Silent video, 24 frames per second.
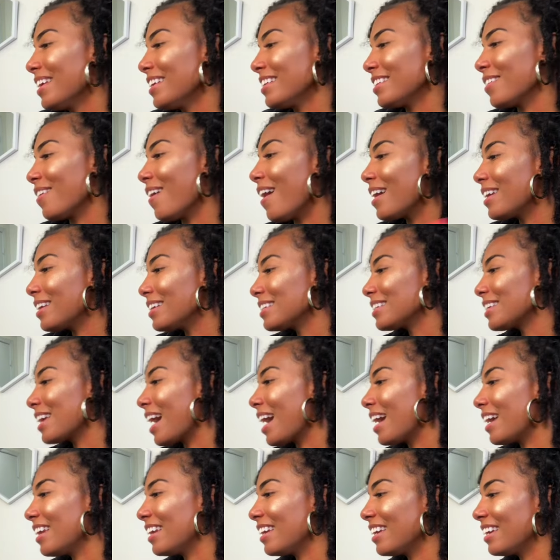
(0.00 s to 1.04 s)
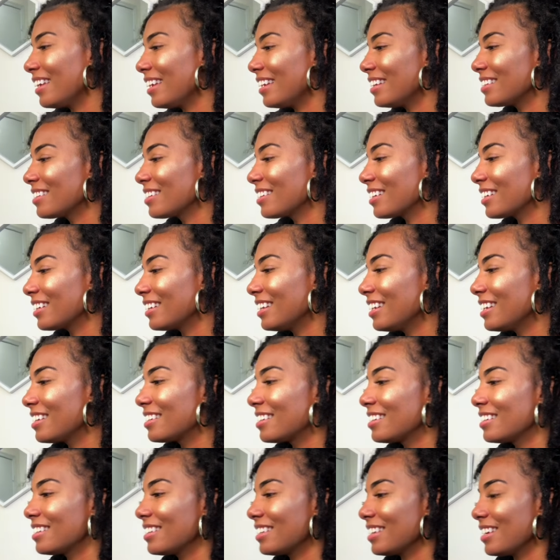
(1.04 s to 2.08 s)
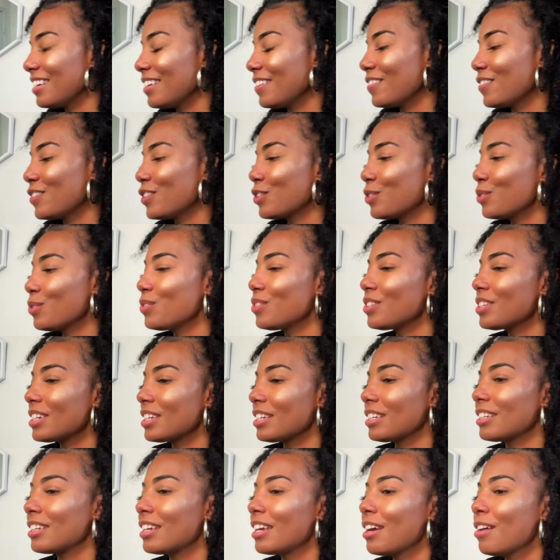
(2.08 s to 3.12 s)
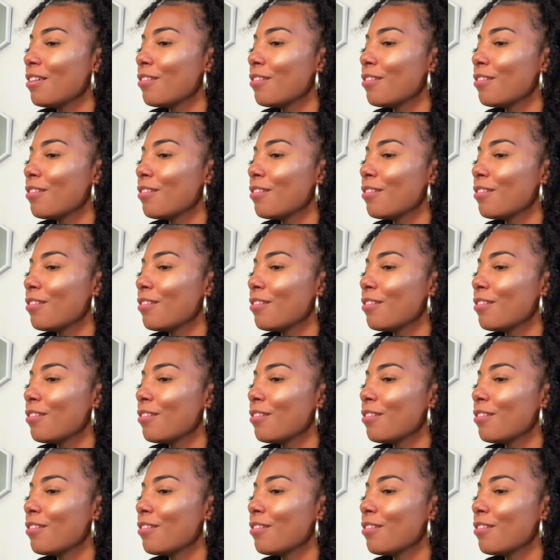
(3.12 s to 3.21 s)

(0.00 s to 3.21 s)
So I decided and took initiative to just